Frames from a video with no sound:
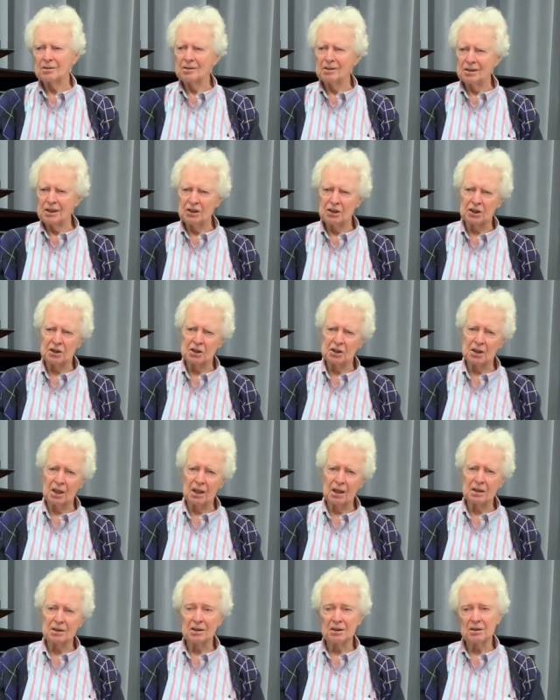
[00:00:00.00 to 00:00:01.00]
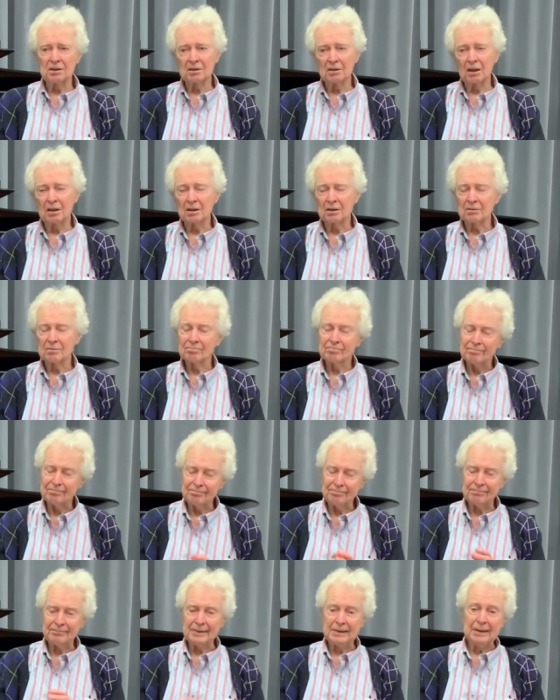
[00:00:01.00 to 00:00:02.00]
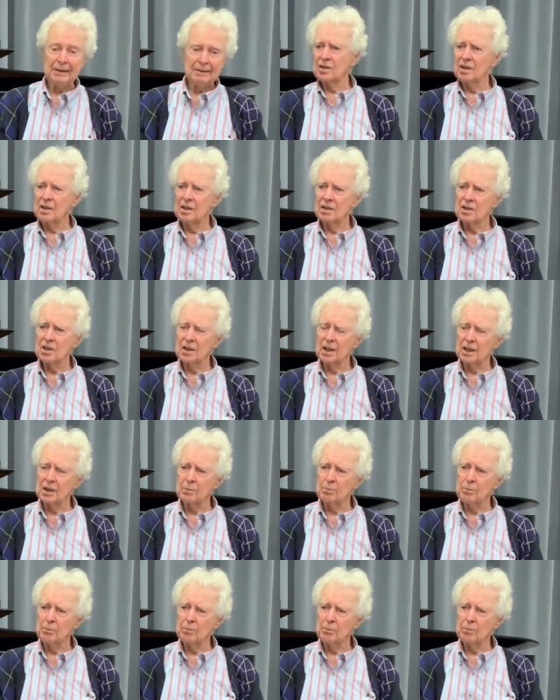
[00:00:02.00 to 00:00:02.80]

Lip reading: she's not, he's not. It's like